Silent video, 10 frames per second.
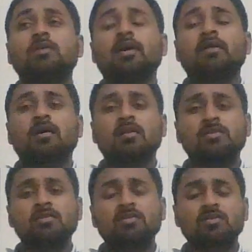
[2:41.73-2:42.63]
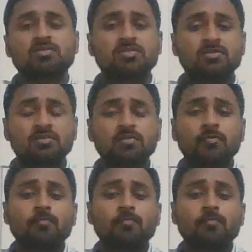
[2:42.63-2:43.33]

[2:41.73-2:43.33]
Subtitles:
and another is a constructor.